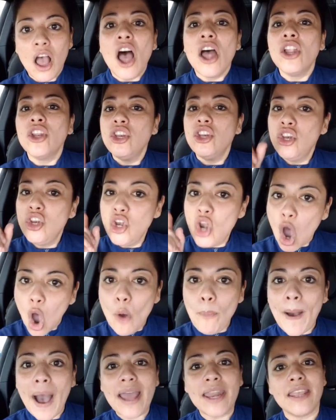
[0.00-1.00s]

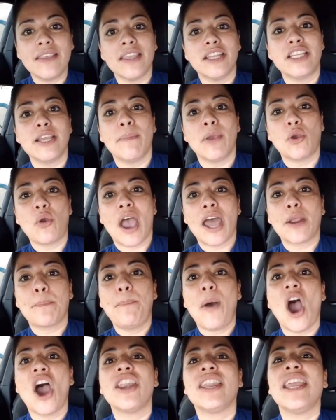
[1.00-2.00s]
nobody in the Democratic
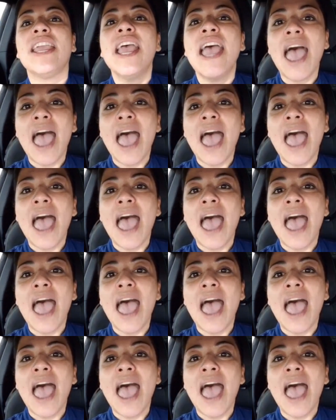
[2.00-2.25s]
Party